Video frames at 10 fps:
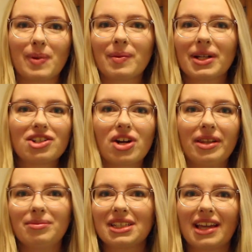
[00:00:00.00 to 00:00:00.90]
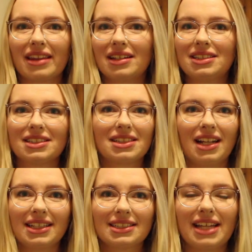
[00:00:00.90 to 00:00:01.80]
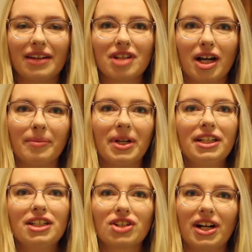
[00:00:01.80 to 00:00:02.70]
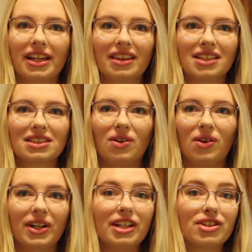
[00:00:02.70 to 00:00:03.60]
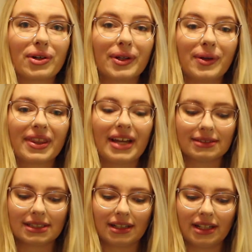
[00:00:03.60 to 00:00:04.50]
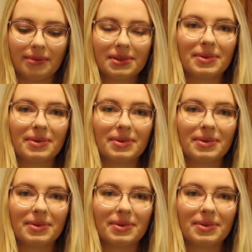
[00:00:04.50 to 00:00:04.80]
but I'm going to try them together just to like save time trying things on and showing you 1,000 clips,